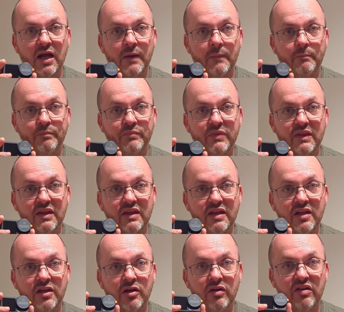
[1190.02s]

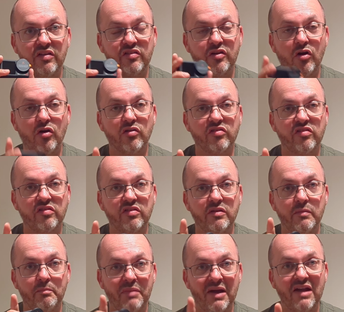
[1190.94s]
You know, it's
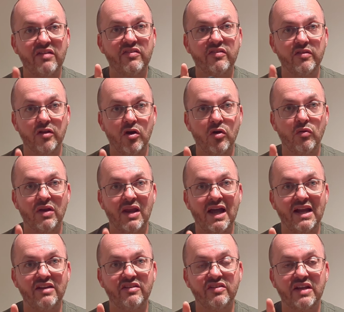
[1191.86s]
got the best
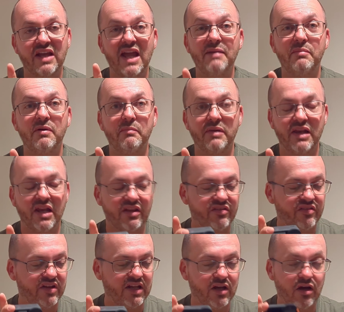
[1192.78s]
low light
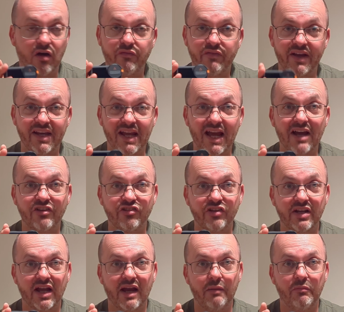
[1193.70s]
capability of any
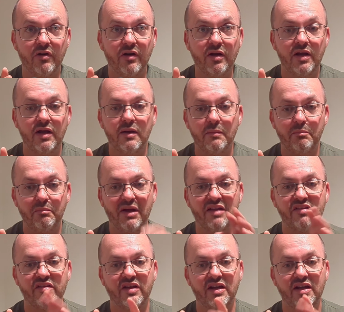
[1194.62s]
action camera,
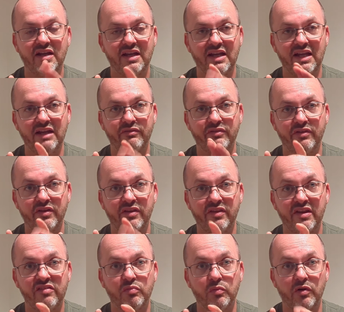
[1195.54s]
better
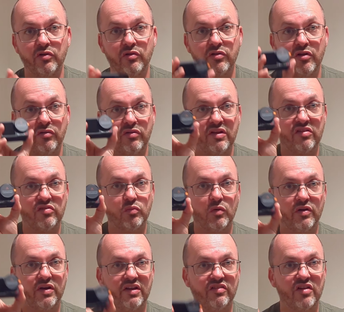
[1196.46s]
even than this one, although
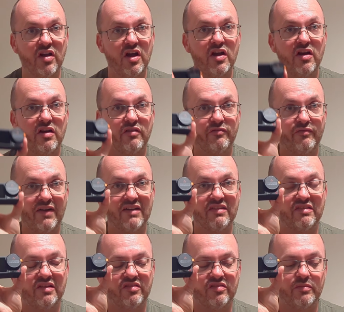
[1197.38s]
this one is
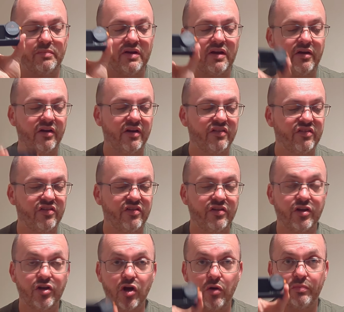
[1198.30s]
vastly superior
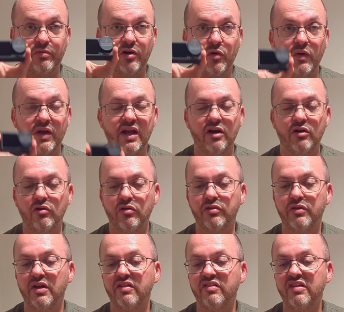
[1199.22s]
to the GoPro
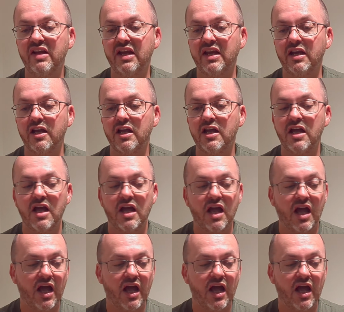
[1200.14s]
Hero 13.